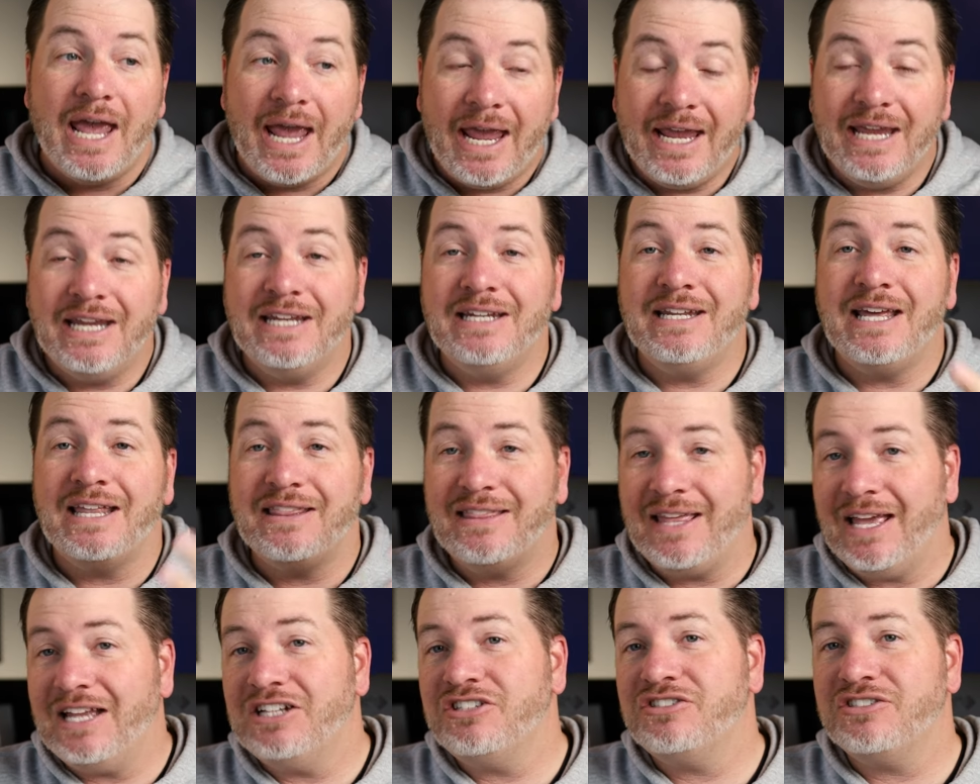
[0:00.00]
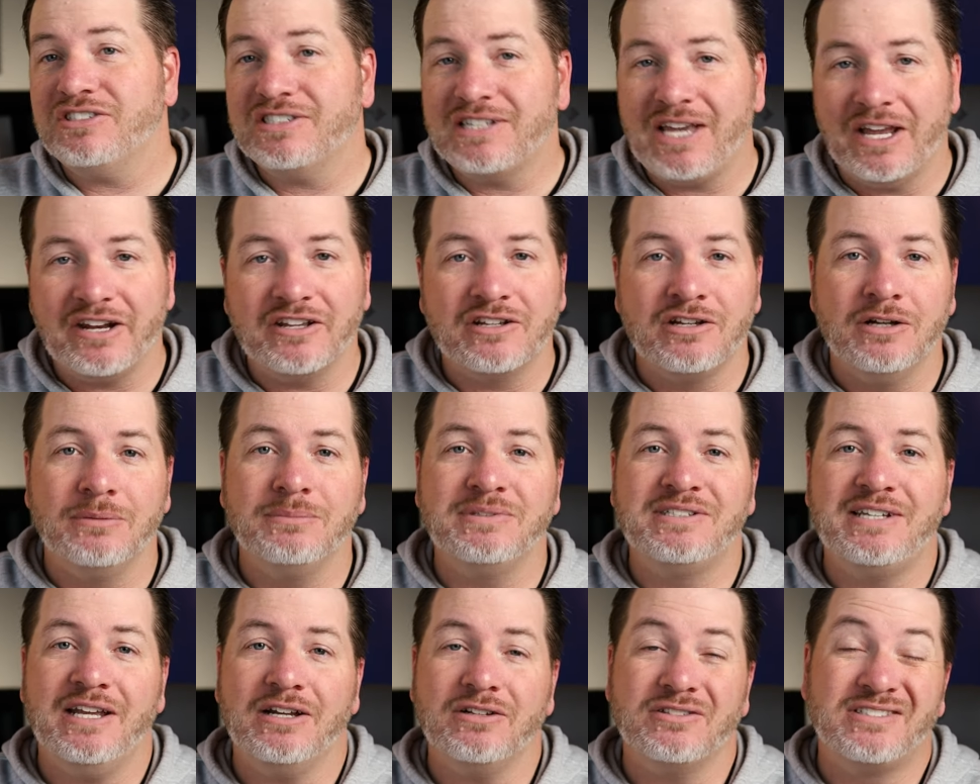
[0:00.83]
And that just kind of
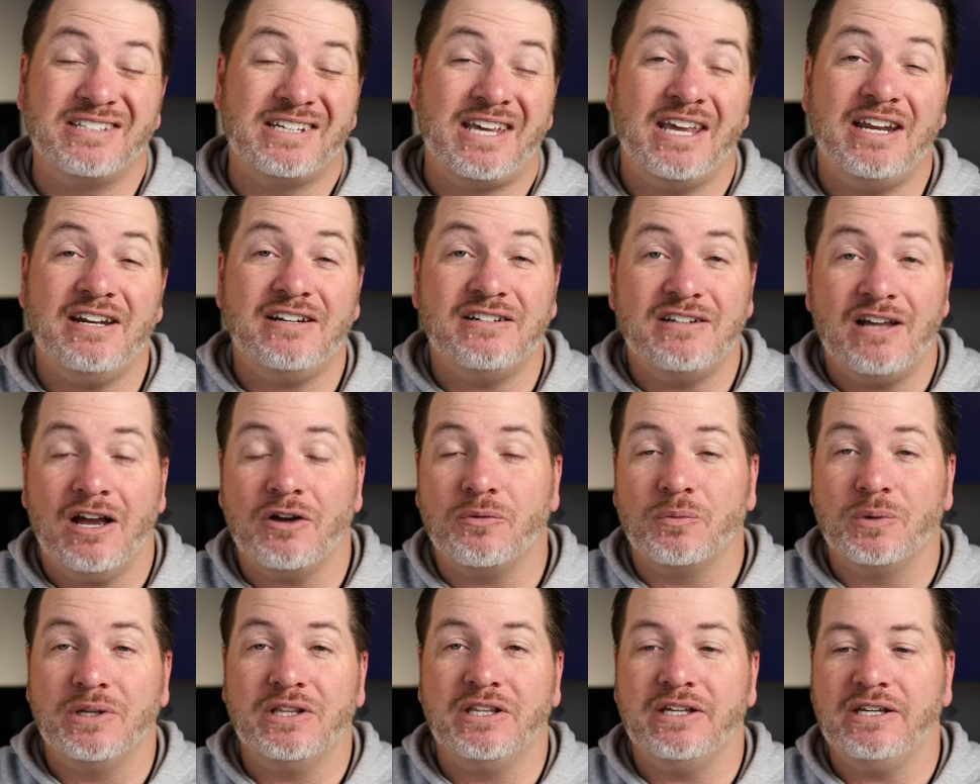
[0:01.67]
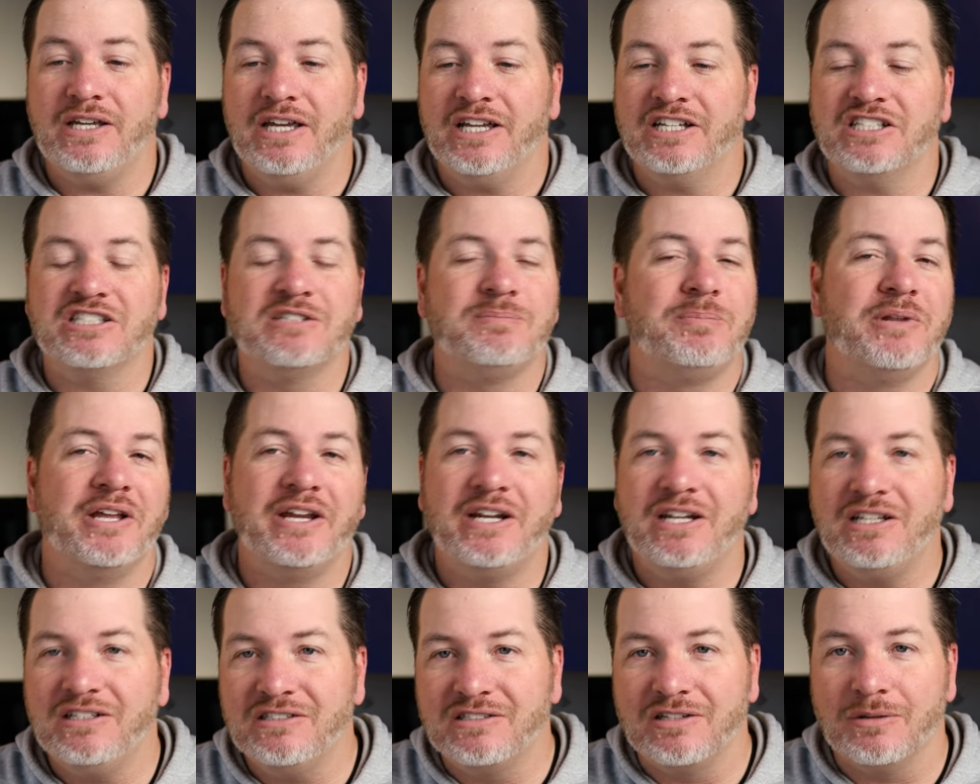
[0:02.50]
comes down to Canon not really
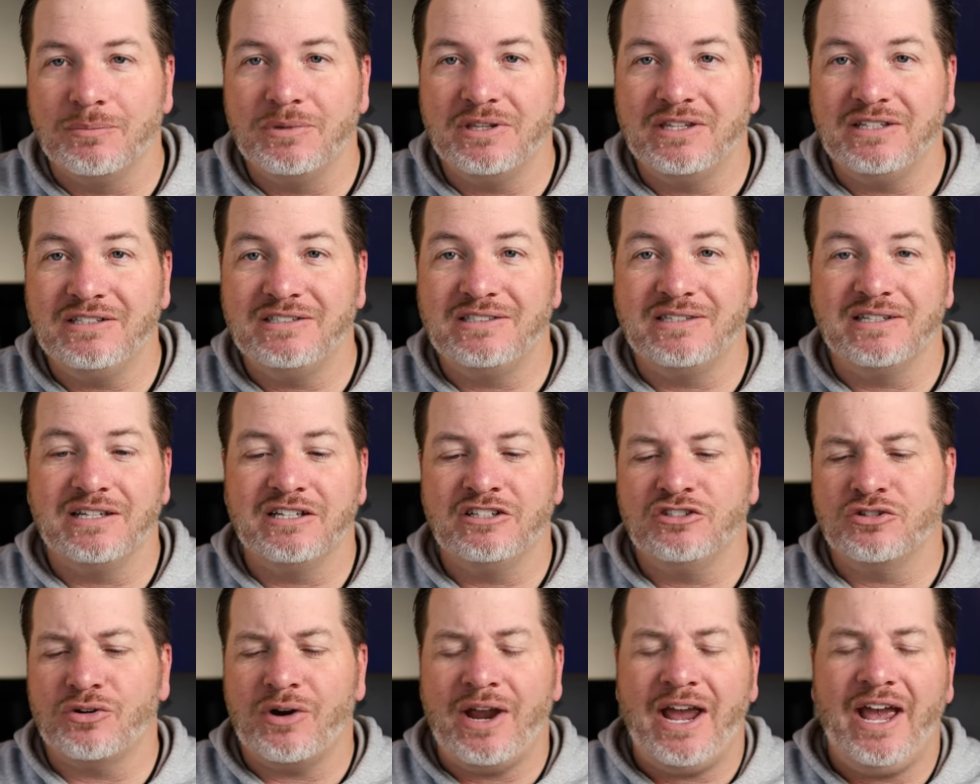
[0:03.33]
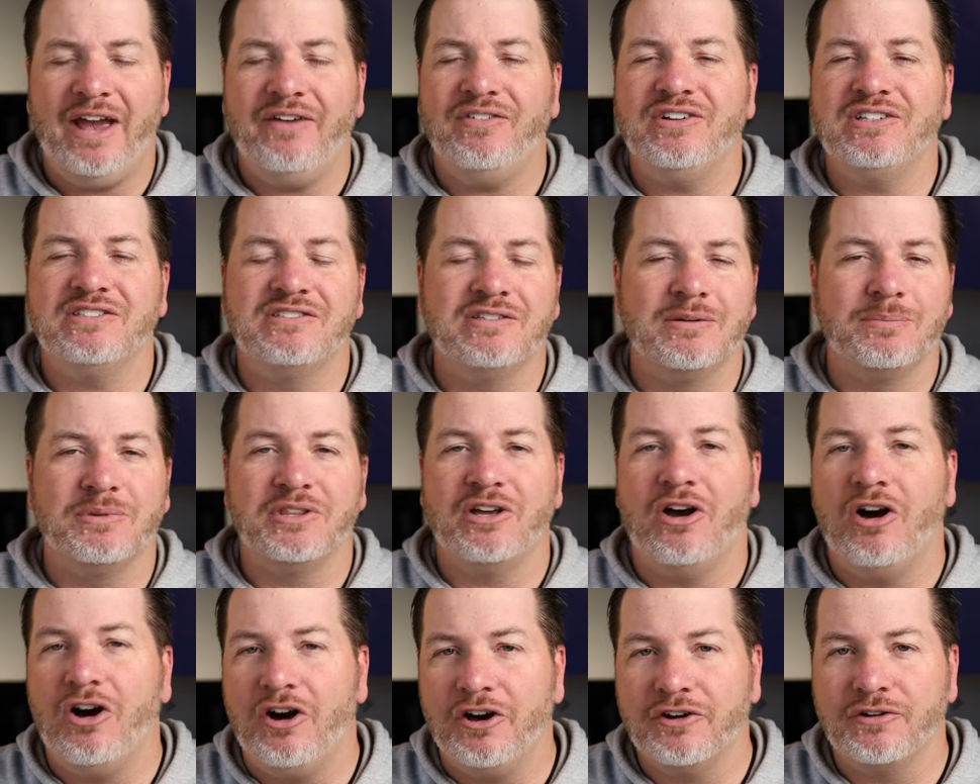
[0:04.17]
explaining some of these things or having some of
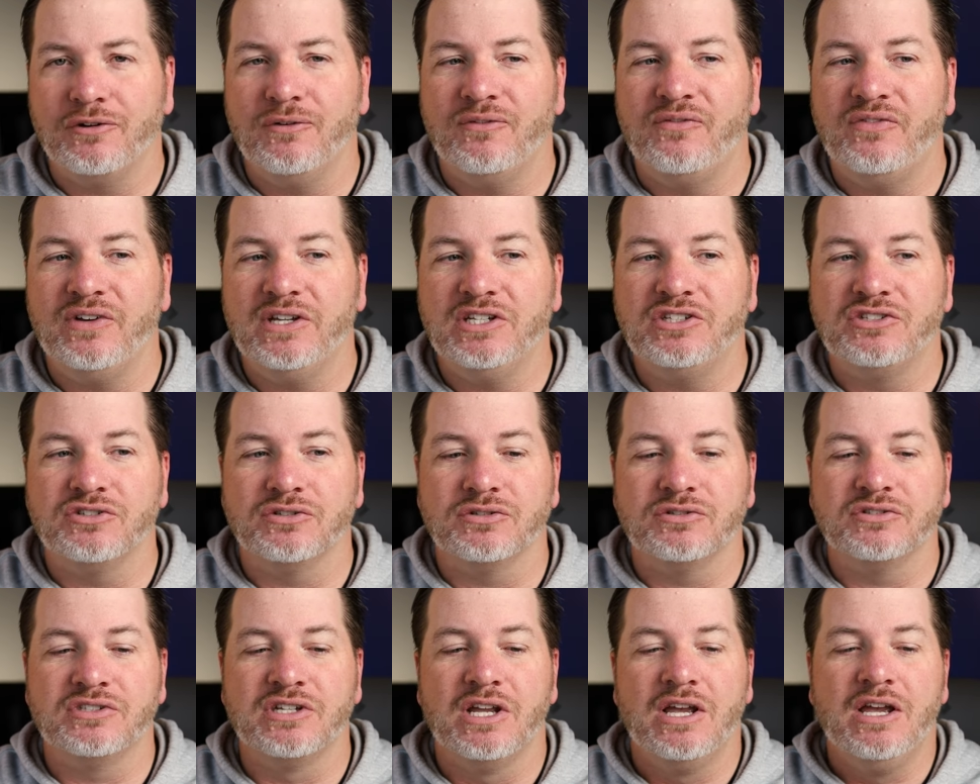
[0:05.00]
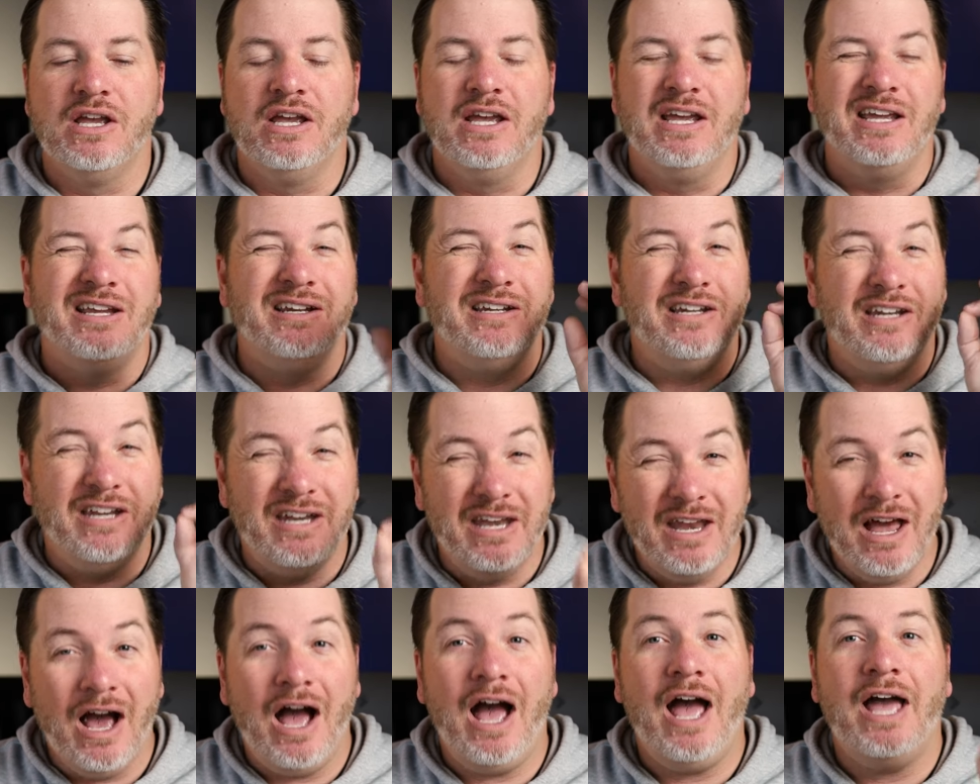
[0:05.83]
the auto features
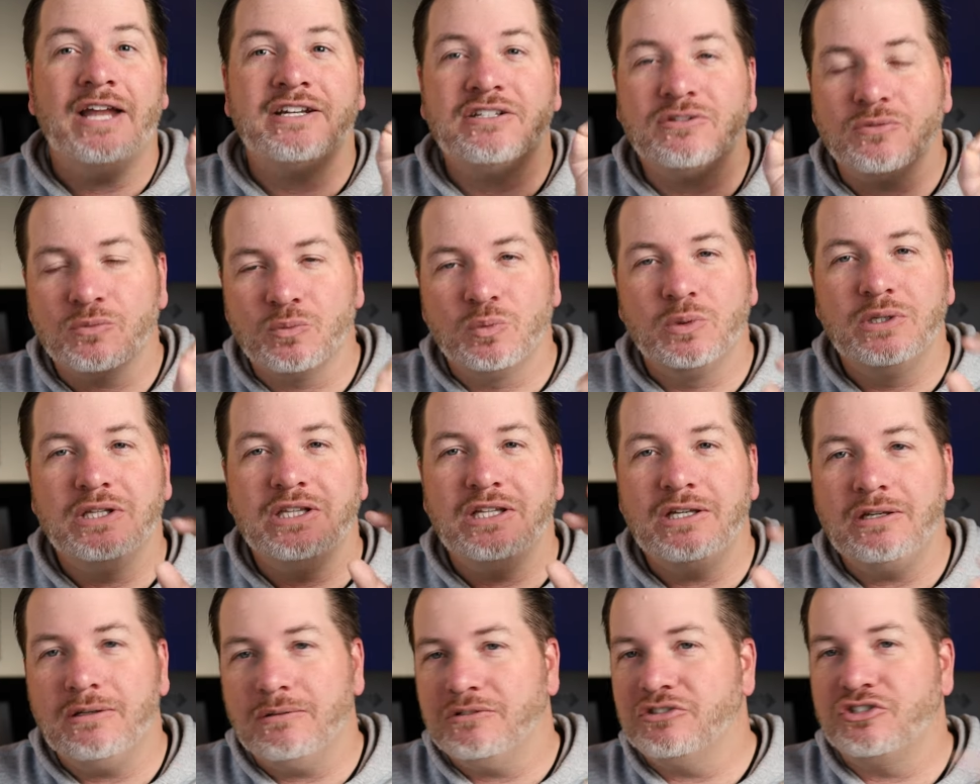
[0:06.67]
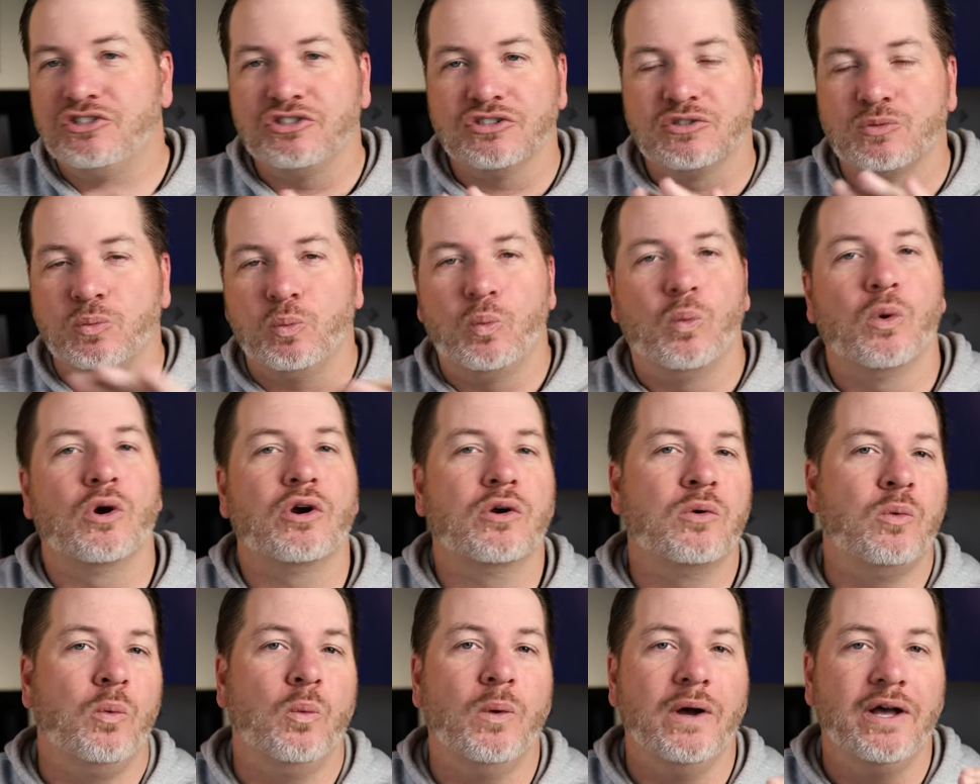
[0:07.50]
not really just
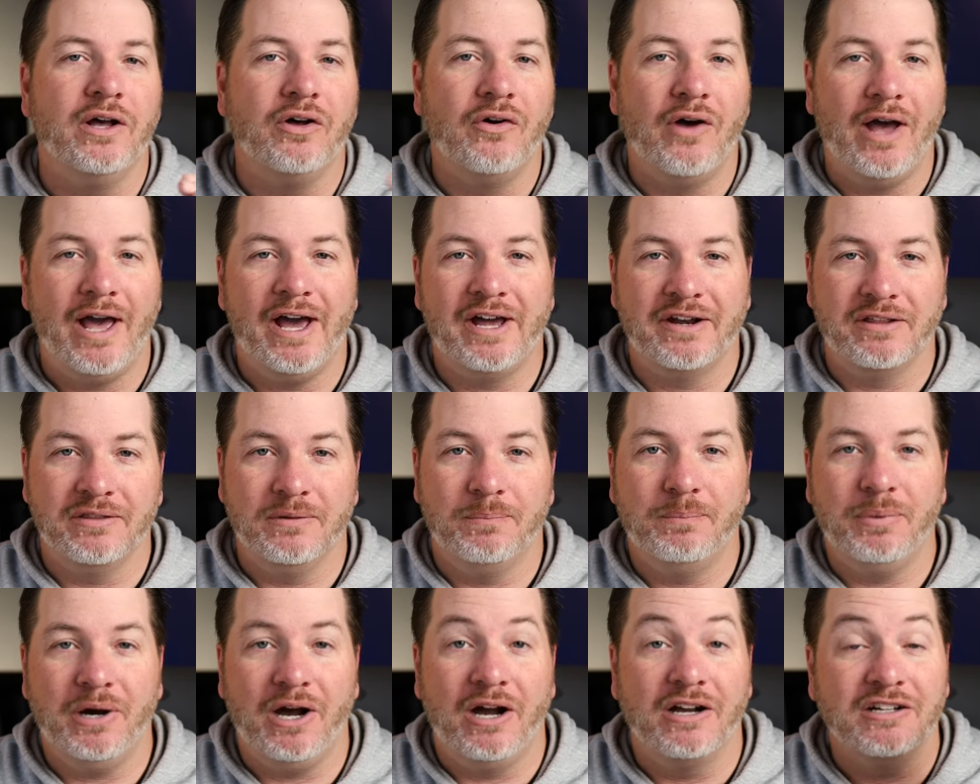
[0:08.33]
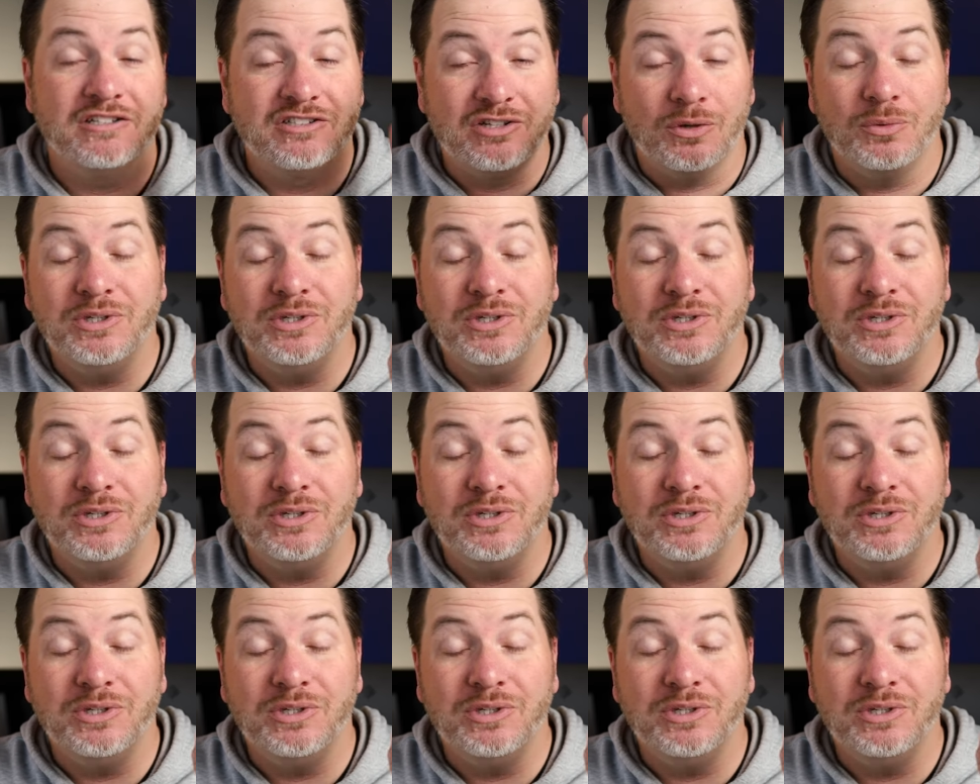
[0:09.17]
work well out of the box.